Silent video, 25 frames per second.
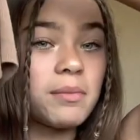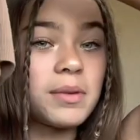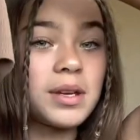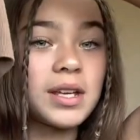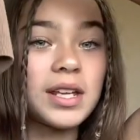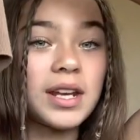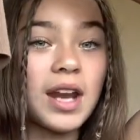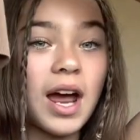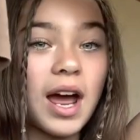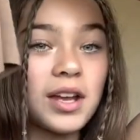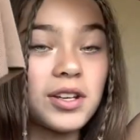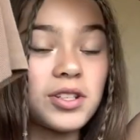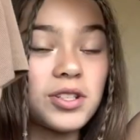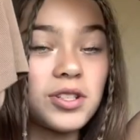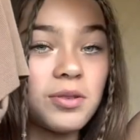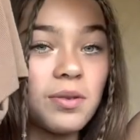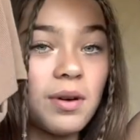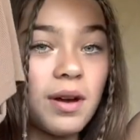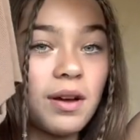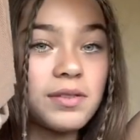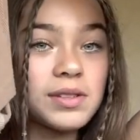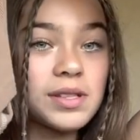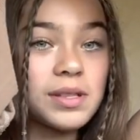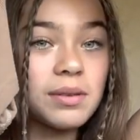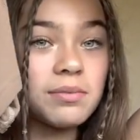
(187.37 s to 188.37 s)
mean, I do
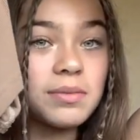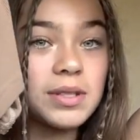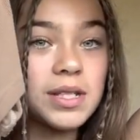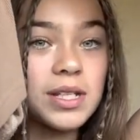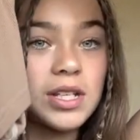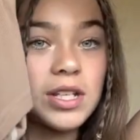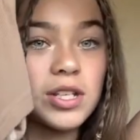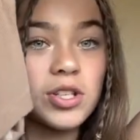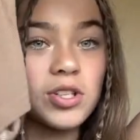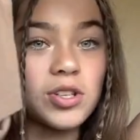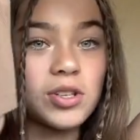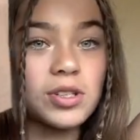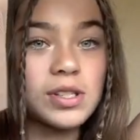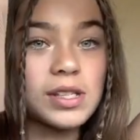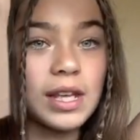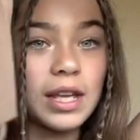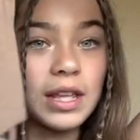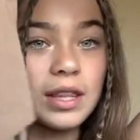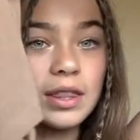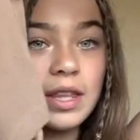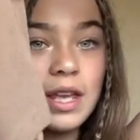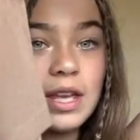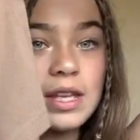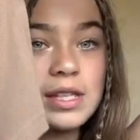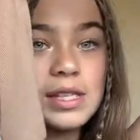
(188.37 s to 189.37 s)
have some t-shirts
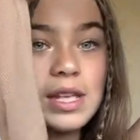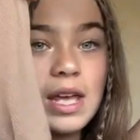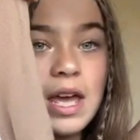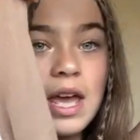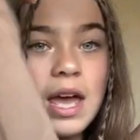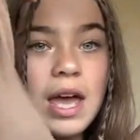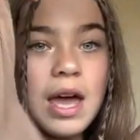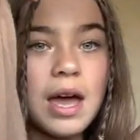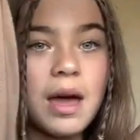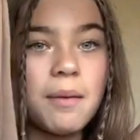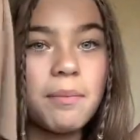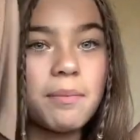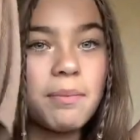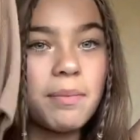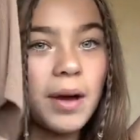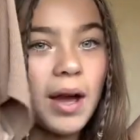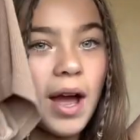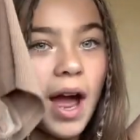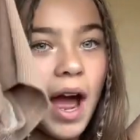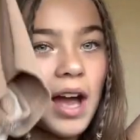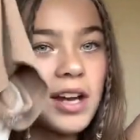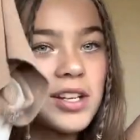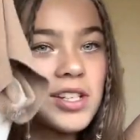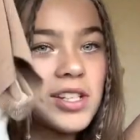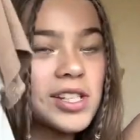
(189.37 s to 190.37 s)
like this,
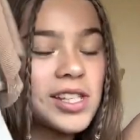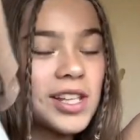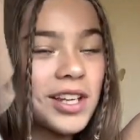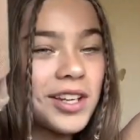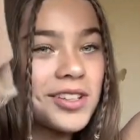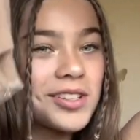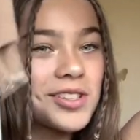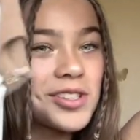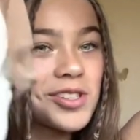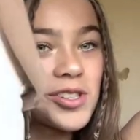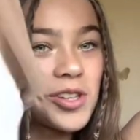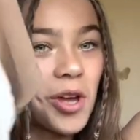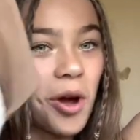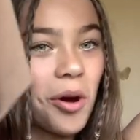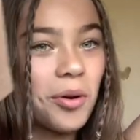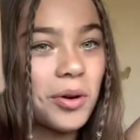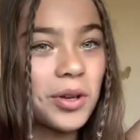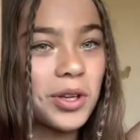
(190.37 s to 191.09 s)
but I just think it's so